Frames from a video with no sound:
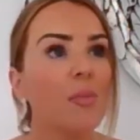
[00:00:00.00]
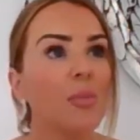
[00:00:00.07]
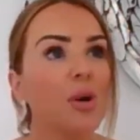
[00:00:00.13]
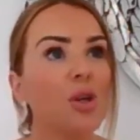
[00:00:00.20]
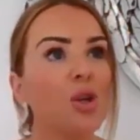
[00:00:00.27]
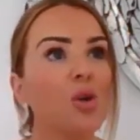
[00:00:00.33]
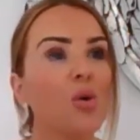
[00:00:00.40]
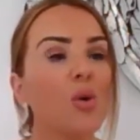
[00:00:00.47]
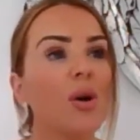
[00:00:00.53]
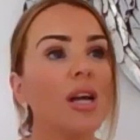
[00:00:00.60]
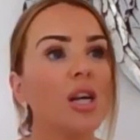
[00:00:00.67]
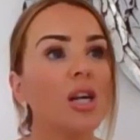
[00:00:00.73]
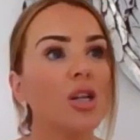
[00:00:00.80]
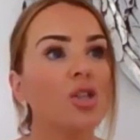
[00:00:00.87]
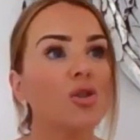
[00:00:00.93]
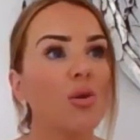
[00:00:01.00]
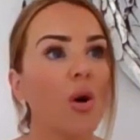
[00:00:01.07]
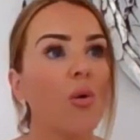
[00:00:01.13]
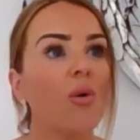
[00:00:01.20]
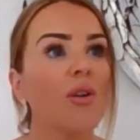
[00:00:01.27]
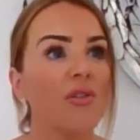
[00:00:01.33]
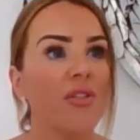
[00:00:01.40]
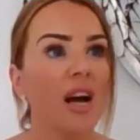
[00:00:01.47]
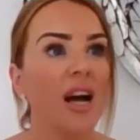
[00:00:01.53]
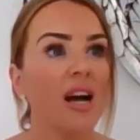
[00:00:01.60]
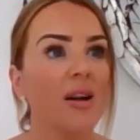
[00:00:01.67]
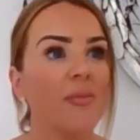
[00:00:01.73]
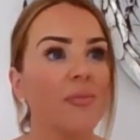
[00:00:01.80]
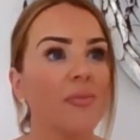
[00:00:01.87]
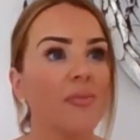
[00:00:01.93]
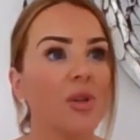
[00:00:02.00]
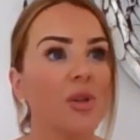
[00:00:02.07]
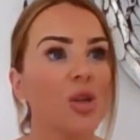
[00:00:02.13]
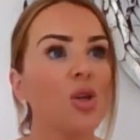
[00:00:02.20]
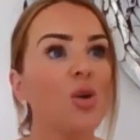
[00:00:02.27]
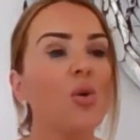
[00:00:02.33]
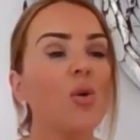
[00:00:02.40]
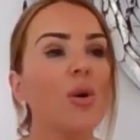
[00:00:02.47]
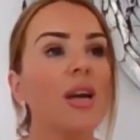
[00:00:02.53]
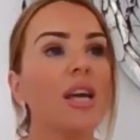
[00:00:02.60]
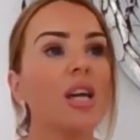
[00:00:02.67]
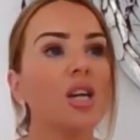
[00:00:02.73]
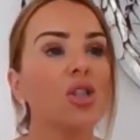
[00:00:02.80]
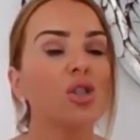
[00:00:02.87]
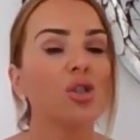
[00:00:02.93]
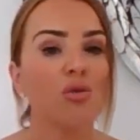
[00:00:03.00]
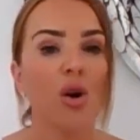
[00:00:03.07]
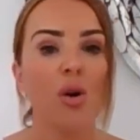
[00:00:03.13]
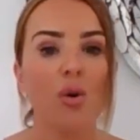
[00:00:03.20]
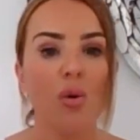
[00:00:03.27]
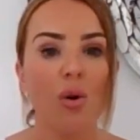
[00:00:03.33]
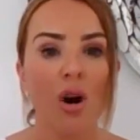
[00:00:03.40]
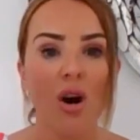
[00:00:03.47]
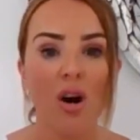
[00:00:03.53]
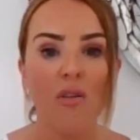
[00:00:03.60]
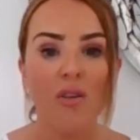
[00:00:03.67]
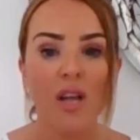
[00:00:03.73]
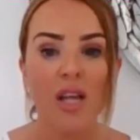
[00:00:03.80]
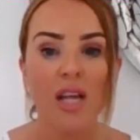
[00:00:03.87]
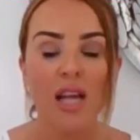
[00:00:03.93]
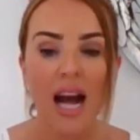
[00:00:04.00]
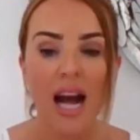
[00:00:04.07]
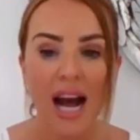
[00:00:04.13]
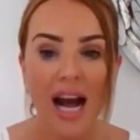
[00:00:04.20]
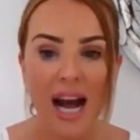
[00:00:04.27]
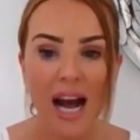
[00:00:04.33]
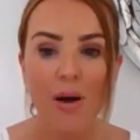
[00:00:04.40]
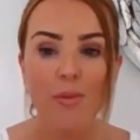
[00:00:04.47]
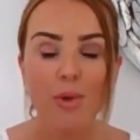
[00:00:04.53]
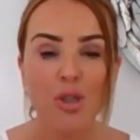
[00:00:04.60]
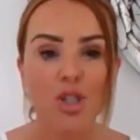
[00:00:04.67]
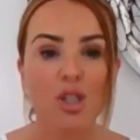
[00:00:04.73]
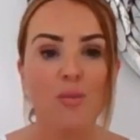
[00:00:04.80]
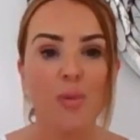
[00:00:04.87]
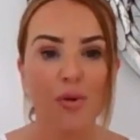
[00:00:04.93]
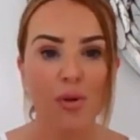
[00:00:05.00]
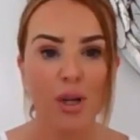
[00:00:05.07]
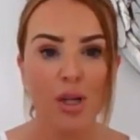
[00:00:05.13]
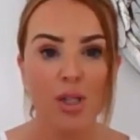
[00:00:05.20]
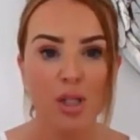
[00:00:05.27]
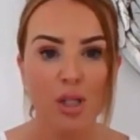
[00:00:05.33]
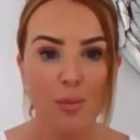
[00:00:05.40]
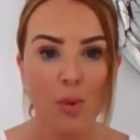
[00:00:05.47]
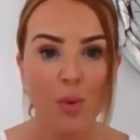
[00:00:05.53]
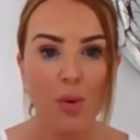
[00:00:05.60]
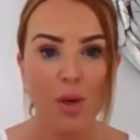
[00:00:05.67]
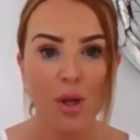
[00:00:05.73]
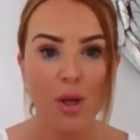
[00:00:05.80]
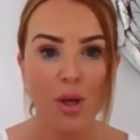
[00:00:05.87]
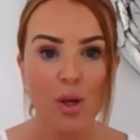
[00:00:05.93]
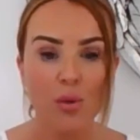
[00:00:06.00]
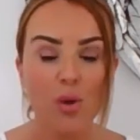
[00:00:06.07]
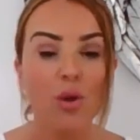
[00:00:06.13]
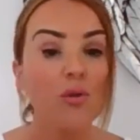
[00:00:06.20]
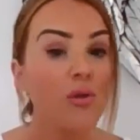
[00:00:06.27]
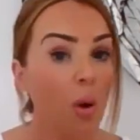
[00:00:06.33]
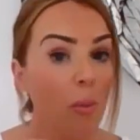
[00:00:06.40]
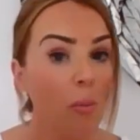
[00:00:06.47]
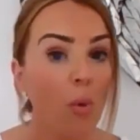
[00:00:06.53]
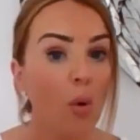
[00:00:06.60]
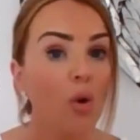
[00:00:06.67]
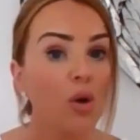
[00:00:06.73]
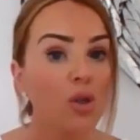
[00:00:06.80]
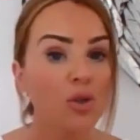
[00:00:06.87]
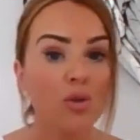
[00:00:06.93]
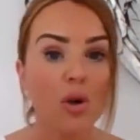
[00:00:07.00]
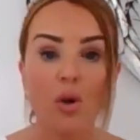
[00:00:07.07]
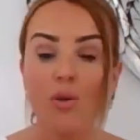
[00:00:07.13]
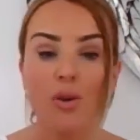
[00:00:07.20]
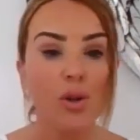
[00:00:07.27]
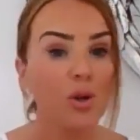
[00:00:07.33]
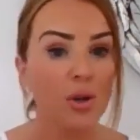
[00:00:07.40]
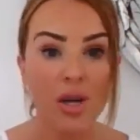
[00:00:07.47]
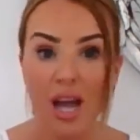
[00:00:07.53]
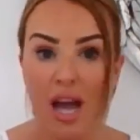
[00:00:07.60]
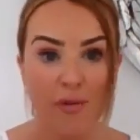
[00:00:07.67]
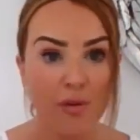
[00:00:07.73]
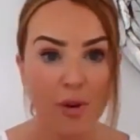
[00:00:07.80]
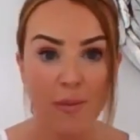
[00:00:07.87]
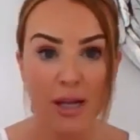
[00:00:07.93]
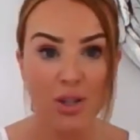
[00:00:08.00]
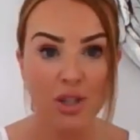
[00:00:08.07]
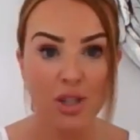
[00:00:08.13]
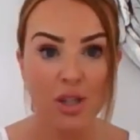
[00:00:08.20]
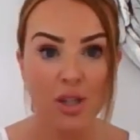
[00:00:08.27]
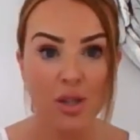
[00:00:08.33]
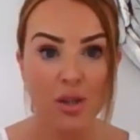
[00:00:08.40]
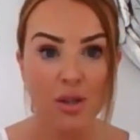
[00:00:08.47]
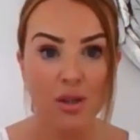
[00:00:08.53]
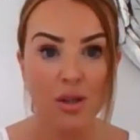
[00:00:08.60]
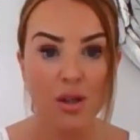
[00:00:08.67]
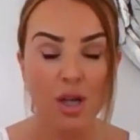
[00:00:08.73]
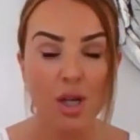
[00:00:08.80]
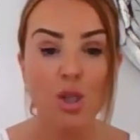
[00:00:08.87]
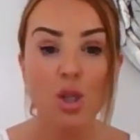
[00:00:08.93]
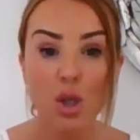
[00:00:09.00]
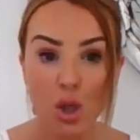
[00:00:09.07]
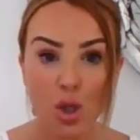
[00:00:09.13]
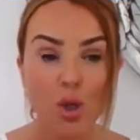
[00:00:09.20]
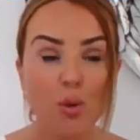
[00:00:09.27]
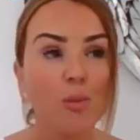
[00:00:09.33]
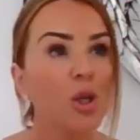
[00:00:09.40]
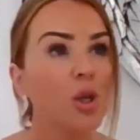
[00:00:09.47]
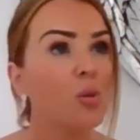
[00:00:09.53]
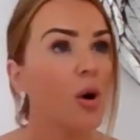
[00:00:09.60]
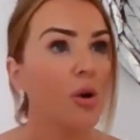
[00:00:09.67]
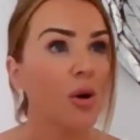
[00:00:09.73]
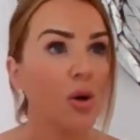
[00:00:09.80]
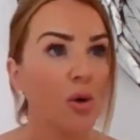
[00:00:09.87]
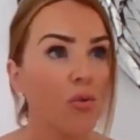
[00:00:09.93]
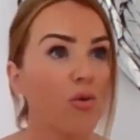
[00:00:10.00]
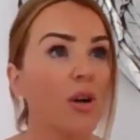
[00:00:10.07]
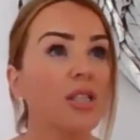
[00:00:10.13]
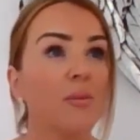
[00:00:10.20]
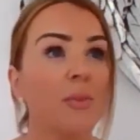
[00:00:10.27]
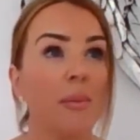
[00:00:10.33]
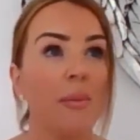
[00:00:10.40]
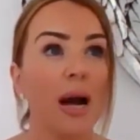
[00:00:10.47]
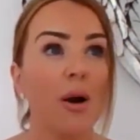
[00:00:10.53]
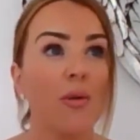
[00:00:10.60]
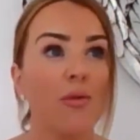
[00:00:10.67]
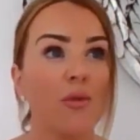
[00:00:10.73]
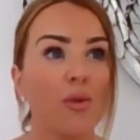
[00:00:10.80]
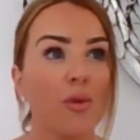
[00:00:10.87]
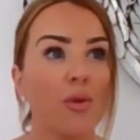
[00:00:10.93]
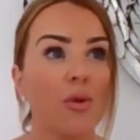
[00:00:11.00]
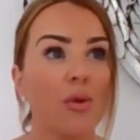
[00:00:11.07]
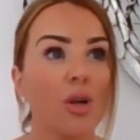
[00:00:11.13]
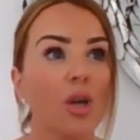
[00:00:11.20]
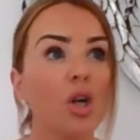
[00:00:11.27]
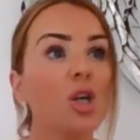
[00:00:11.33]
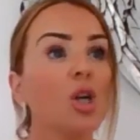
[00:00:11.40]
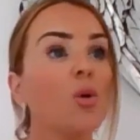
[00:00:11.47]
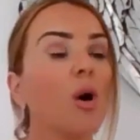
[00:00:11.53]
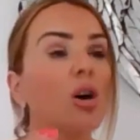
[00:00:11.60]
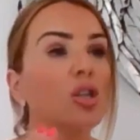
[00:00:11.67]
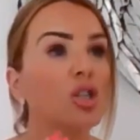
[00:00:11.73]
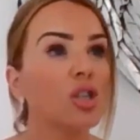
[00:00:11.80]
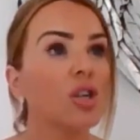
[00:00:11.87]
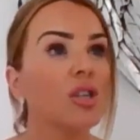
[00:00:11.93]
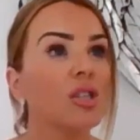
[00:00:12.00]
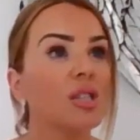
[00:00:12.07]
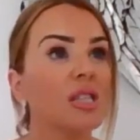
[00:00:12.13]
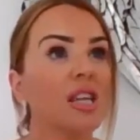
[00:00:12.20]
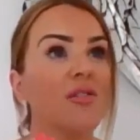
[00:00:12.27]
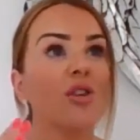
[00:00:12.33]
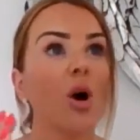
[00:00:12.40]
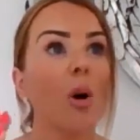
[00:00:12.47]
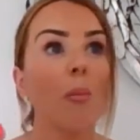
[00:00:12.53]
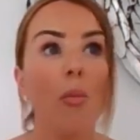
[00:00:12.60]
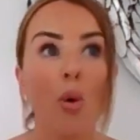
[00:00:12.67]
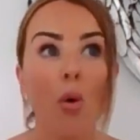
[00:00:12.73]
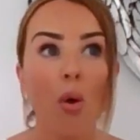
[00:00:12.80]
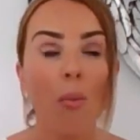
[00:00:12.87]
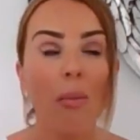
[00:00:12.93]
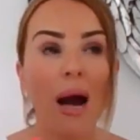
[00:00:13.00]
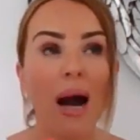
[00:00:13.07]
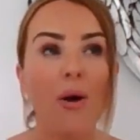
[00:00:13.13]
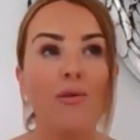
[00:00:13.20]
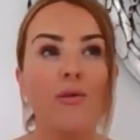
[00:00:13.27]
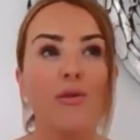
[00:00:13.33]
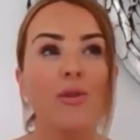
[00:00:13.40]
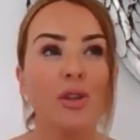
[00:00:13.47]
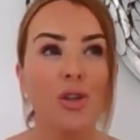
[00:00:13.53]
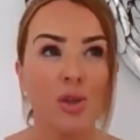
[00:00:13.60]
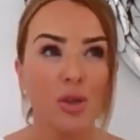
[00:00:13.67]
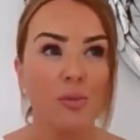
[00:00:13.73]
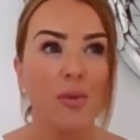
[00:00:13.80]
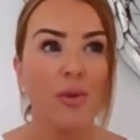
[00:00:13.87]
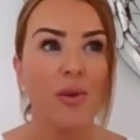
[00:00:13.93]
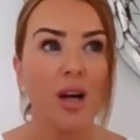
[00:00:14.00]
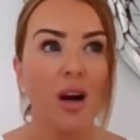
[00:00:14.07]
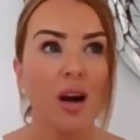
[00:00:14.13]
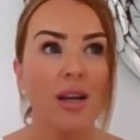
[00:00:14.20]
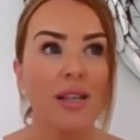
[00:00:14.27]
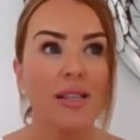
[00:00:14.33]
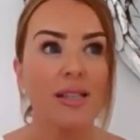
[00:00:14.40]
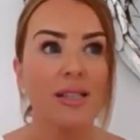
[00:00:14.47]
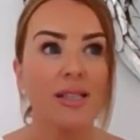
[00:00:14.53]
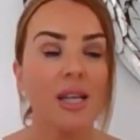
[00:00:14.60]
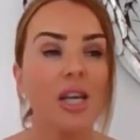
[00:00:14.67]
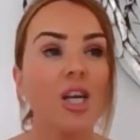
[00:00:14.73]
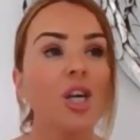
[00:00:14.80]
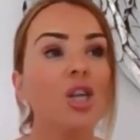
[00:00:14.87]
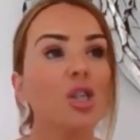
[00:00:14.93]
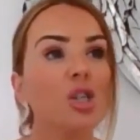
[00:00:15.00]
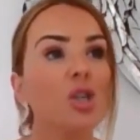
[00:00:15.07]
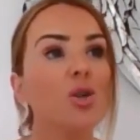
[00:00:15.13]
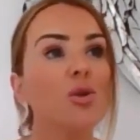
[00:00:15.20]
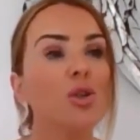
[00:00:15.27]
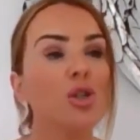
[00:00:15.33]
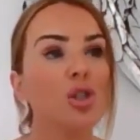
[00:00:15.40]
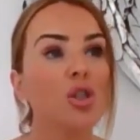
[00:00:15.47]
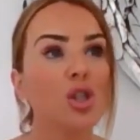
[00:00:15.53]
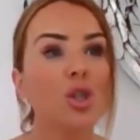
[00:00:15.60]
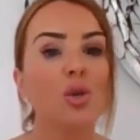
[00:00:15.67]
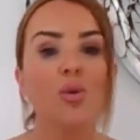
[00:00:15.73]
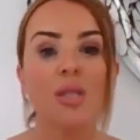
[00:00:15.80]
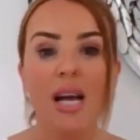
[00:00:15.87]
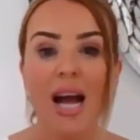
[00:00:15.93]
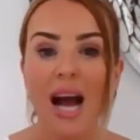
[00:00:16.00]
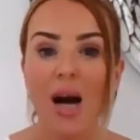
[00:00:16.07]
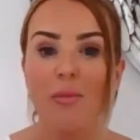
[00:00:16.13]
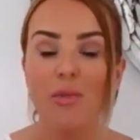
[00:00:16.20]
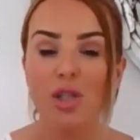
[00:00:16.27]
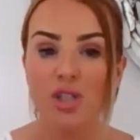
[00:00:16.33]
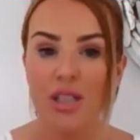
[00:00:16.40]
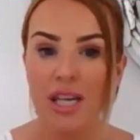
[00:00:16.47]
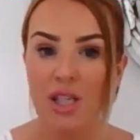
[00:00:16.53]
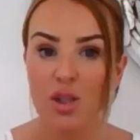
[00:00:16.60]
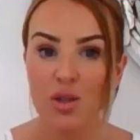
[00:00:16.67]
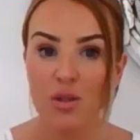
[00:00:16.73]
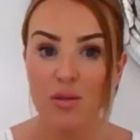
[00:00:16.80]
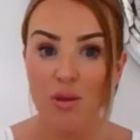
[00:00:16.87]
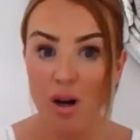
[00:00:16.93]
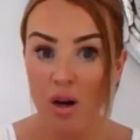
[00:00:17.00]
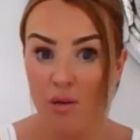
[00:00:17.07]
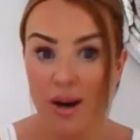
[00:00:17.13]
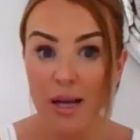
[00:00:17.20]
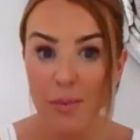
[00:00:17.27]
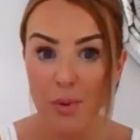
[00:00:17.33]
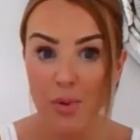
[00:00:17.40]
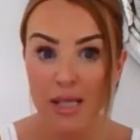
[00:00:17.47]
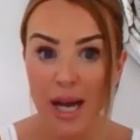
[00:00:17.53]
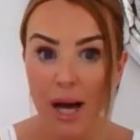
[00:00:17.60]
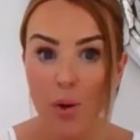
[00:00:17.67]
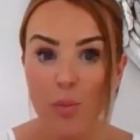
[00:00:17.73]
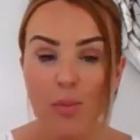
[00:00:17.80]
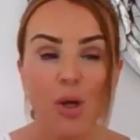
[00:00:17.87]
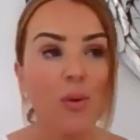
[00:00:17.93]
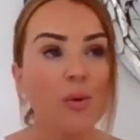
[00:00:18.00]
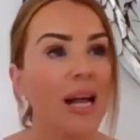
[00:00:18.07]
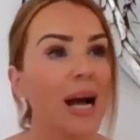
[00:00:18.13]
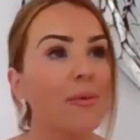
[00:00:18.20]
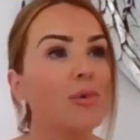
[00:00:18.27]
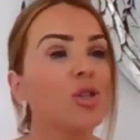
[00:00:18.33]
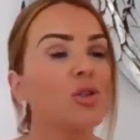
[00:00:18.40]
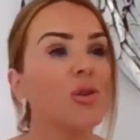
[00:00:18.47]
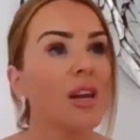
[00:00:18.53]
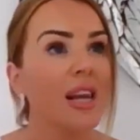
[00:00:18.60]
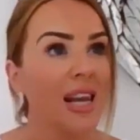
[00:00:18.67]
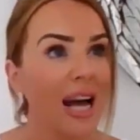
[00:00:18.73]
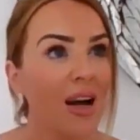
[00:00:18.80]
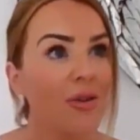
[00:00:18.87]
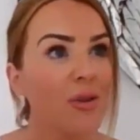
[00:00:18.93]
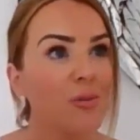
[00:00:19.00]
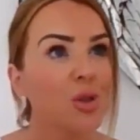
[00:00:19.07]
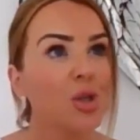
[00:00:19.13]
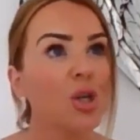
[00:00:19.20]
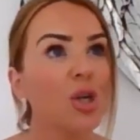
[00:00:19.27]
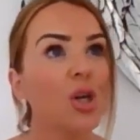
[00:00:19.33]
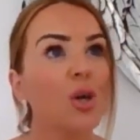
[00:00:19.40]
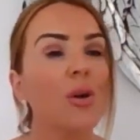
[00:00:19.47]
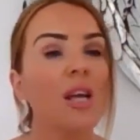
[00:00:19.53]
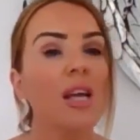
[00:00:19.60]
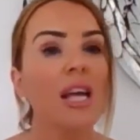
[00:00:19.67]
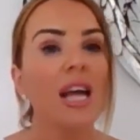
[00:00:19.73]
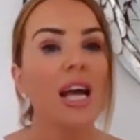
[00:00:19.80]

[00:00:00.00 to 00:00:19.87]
But you're in control of that. You're in control of how much spirit can support you. You've got more control than you can ever imagine. As a human, you are incredibly powerful. You are just, if not more powerful than your spirit guides. So you can choose how much they are able to help you and how much you allow them to,